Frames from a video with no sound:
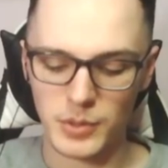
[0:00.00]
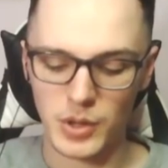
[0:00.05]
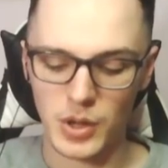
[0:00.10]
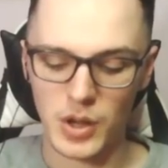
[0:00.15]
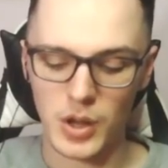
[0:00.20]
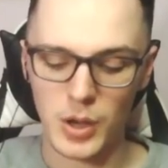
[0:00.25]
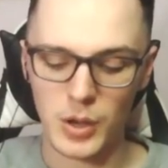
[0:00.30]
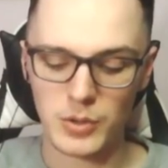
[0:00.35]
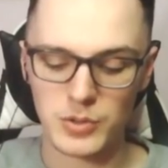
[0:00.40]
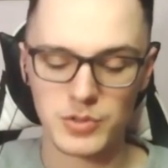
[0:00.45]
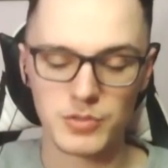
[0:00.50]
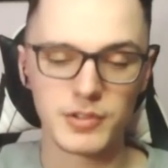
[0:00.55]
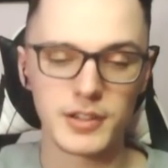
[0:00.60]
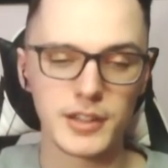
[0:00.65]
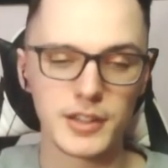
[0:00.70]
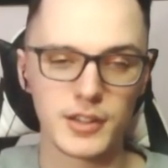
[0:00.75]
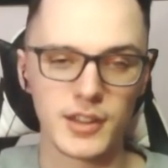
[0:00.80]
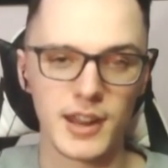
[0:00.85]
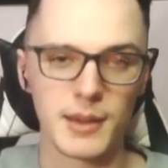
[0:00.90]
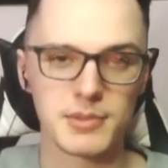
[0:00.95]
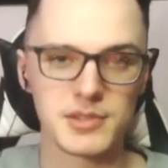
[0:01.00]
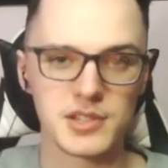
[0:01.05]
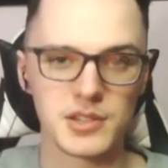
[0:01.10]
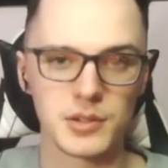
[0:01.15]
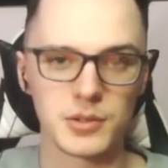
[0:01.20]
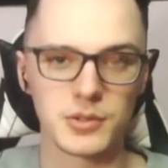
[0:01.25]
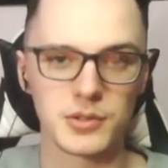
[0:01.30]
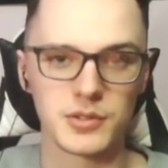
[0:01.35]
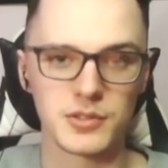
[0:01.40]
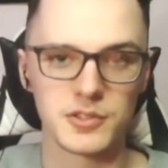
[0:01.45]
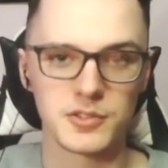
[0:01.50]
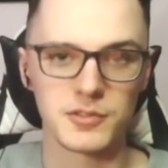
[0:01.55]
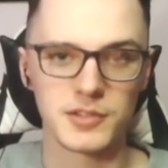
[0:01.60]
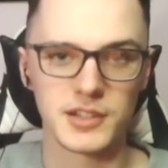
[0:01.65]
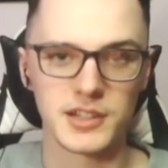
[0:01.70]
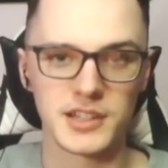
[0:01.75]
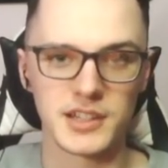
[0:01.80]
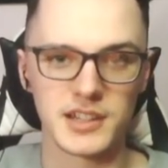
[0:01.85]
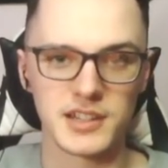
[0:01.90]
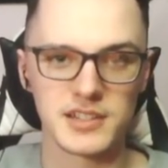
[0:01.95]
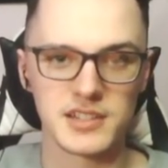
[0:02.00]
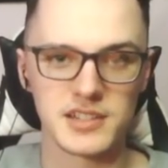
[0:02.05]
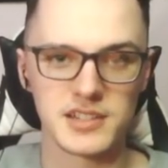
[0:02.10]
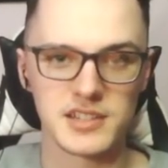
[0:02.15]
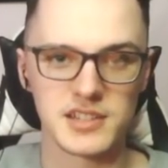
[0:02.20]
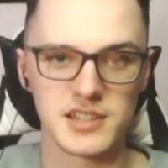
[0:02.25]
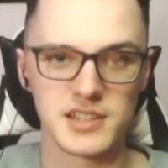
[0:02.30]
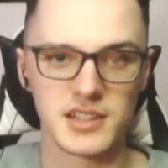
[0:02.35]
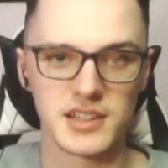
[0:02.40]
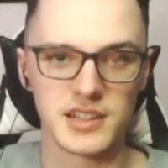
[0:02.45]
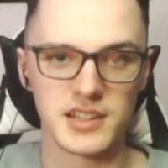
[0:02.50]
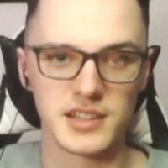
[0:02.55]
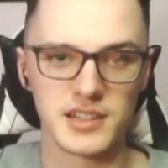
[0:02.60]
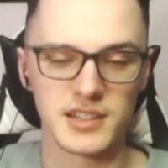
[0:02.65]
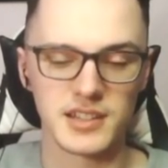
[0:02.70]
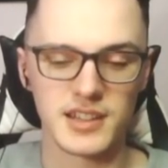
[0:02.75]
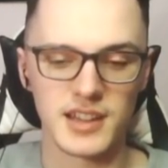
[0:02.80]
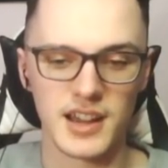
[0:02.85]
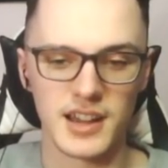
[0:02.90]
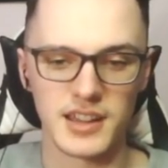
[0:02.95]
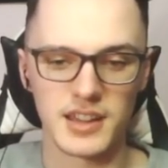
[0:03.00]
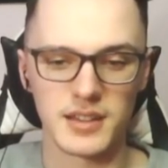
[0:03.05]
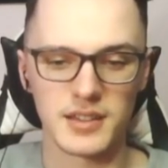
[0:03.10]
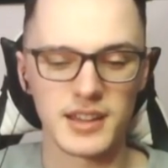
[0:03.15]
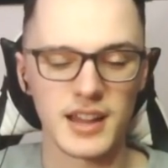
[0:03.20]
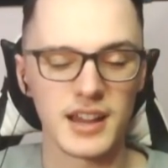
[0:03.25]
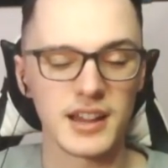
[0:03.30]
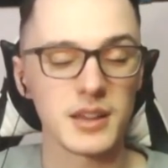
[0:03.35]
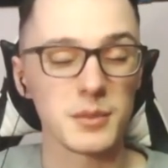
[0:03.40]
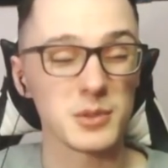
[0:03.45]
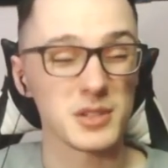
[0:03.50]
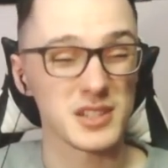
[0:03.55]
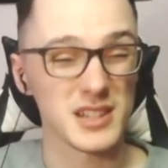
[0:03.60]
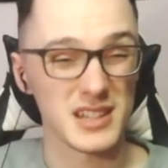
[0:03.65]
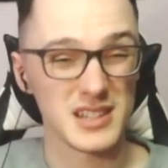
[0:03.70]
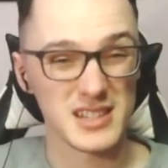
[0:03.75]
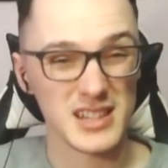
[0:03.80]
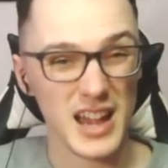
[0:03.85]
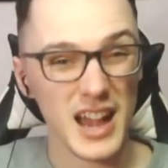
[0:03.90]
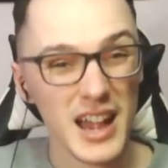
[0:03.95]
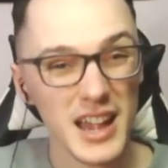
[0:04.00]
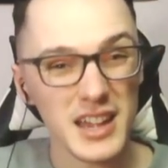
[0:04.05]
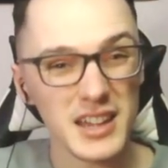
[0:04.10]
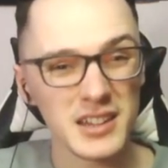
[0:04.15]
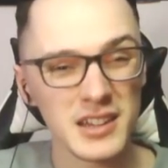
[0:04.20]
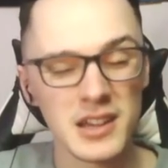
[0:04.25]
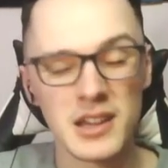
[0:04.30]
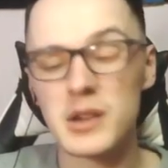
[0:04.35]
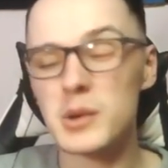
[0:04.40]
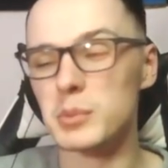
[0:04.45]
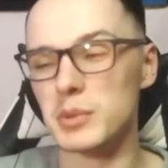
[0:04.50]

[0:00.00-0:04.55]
But uh, it was a really good episode. It was really nice to see Kage- Kageyama's getting tired,